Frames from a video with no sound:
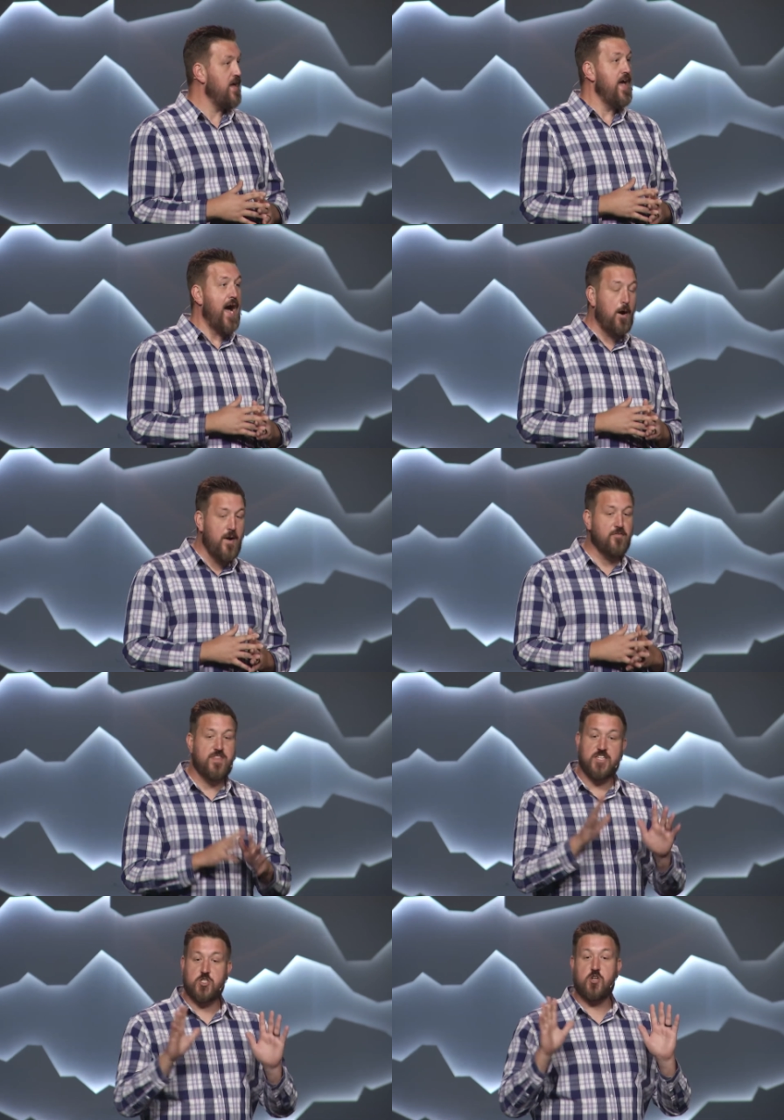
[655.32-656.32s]
However,
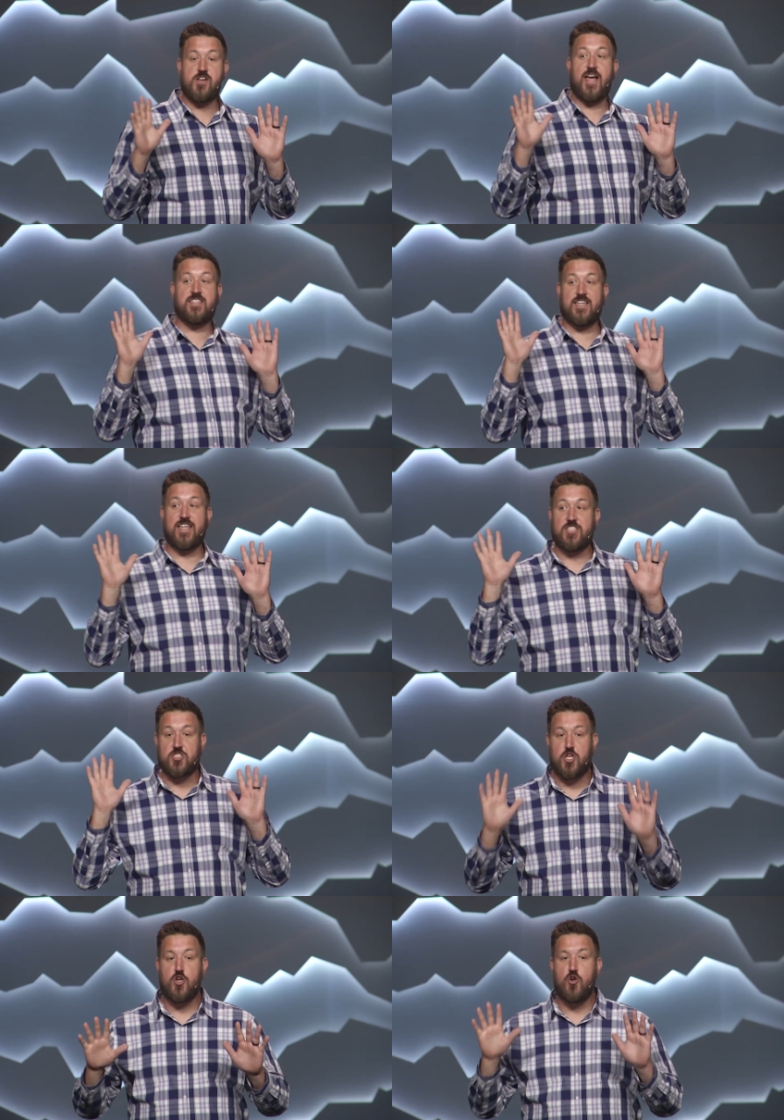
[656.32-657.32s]
this creates at least
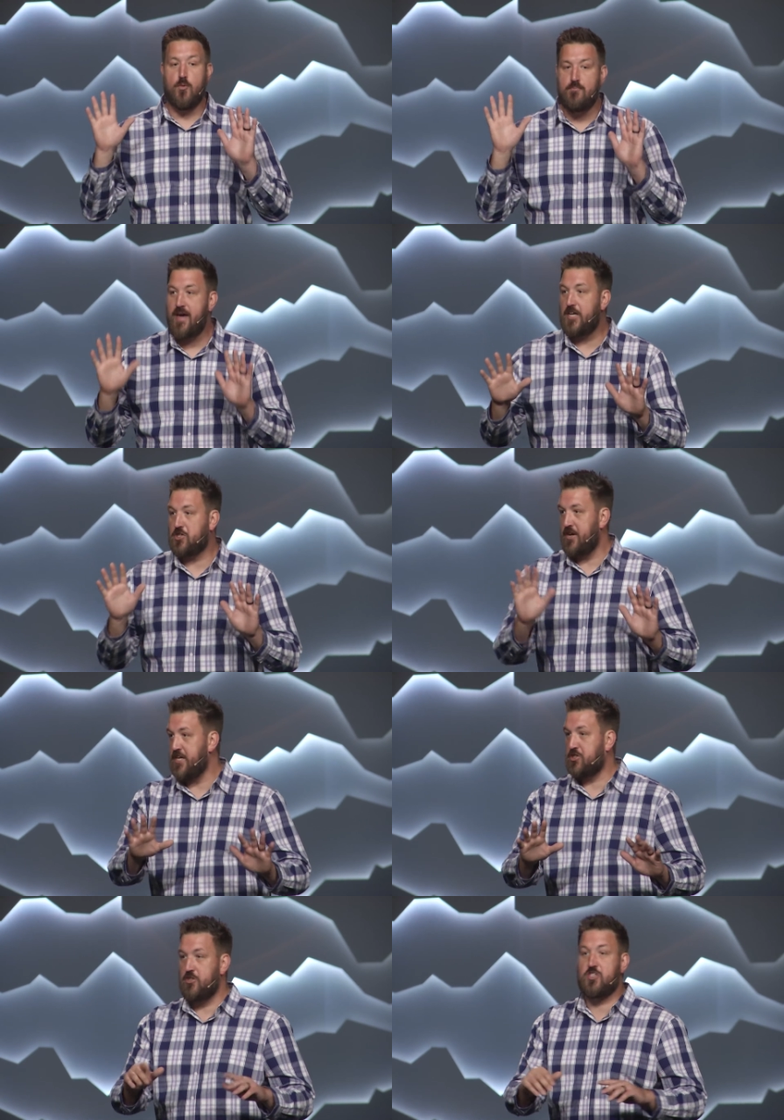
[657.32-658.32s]
two major
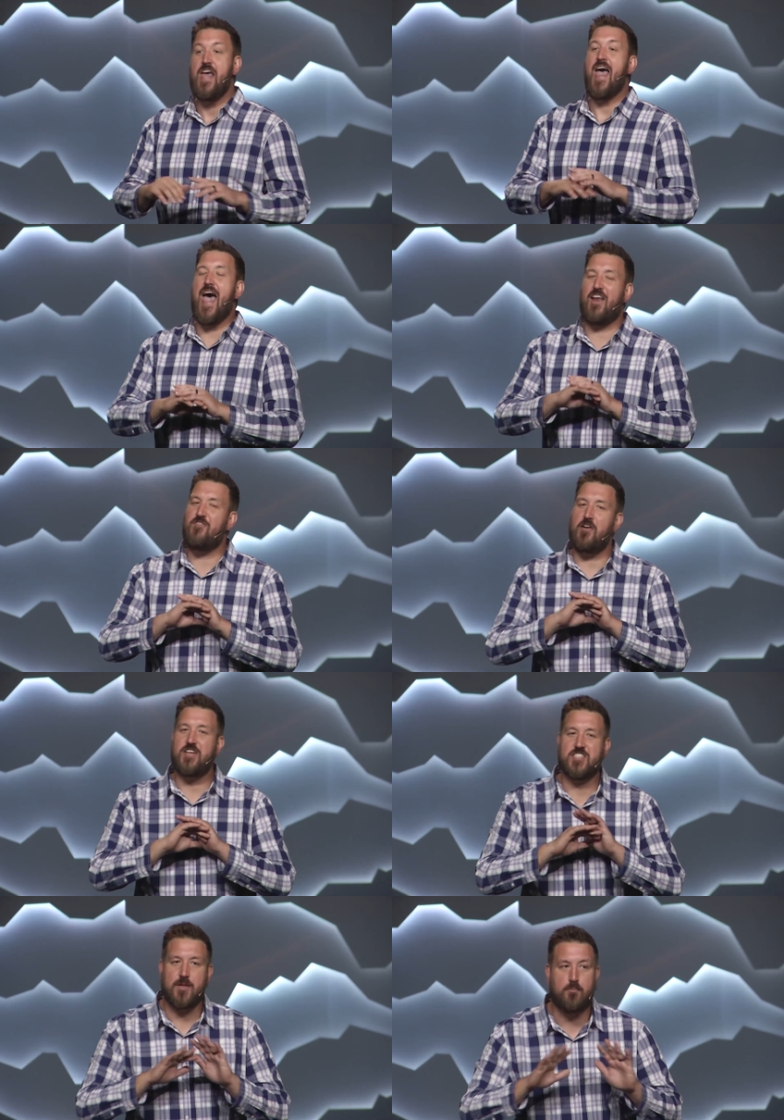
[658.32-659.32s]
issues at a very
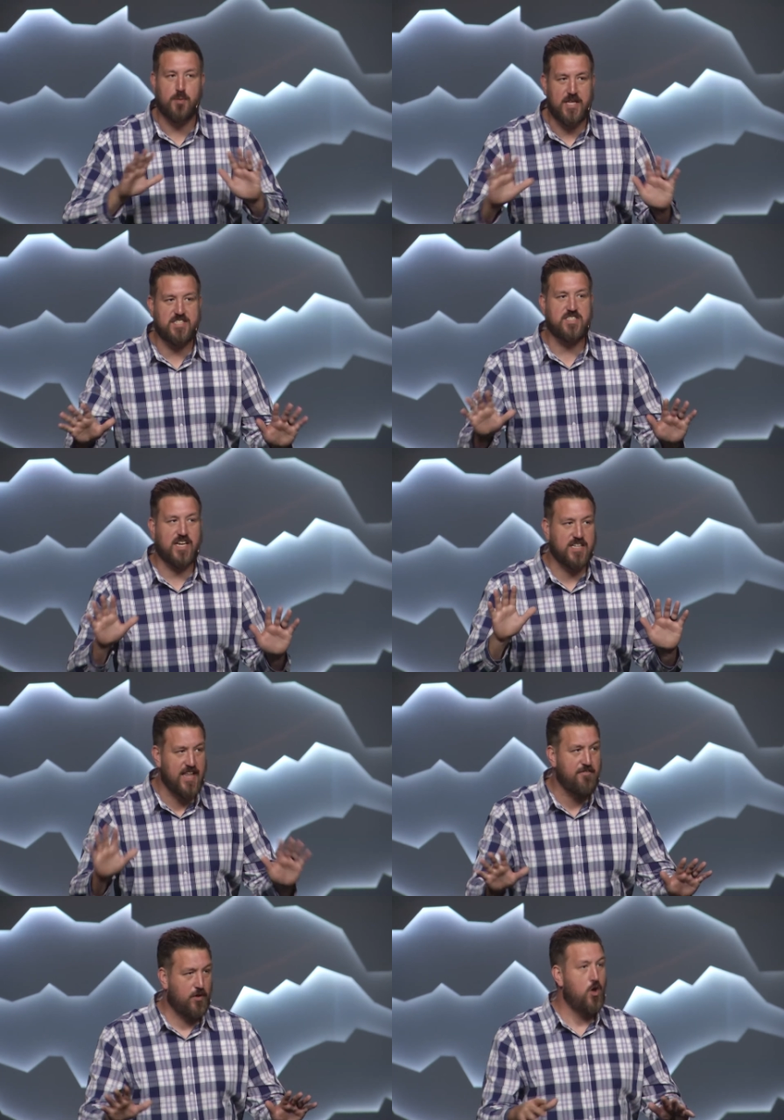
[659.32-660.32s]
simplistic
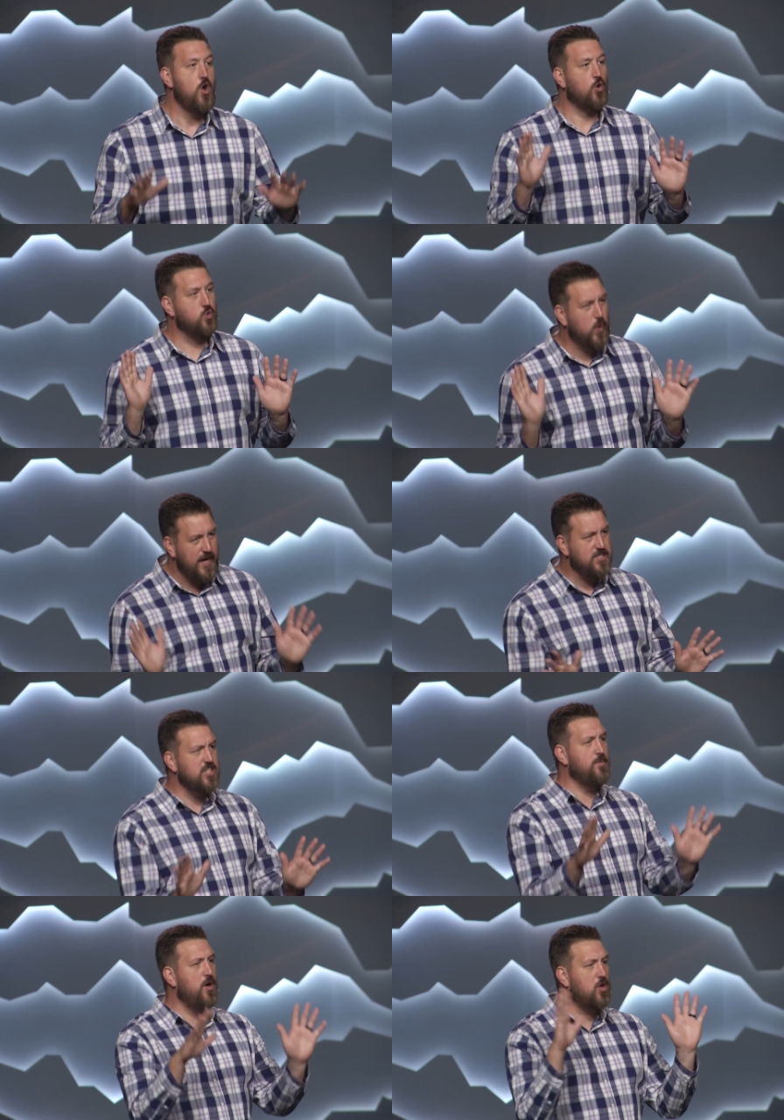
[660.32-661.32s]
level,
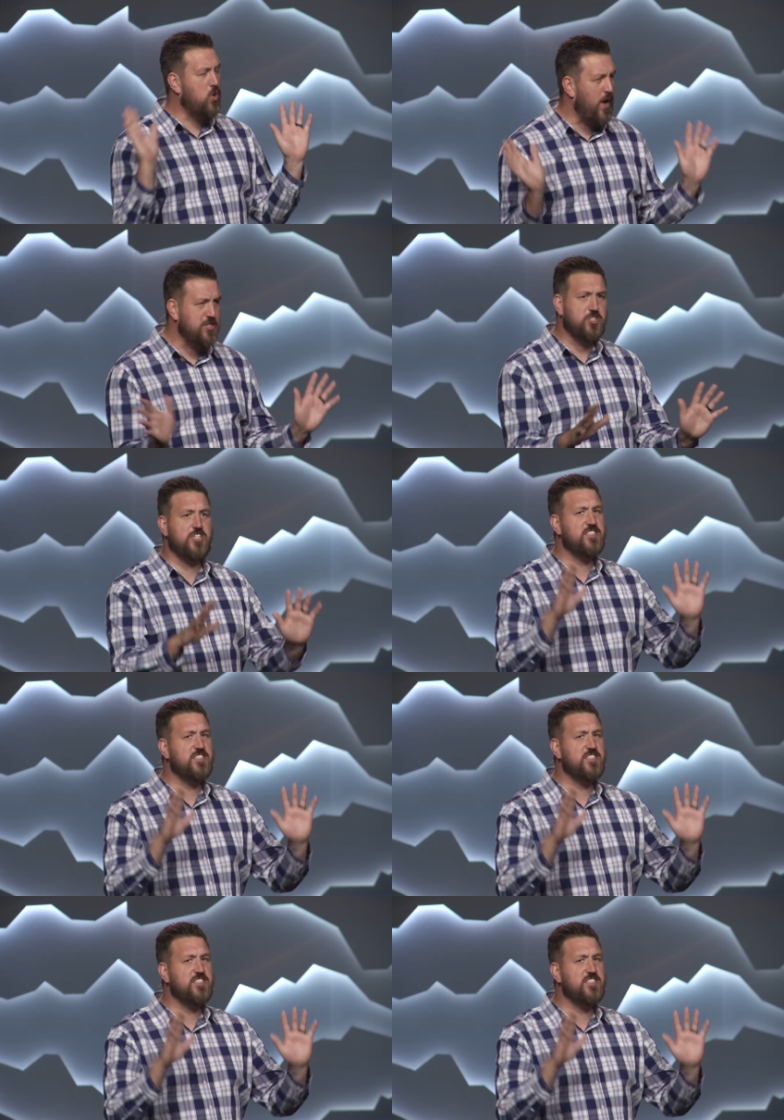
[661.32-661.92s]
reasonable questions